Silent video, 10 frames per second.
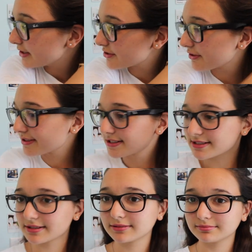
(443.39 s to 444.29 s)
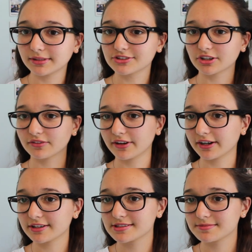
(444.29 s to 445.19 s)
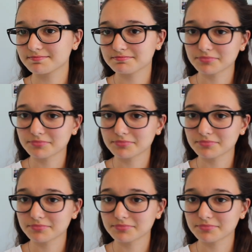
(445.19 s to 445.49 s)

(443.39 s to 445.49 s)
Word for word: So this is my chunk of hair. It's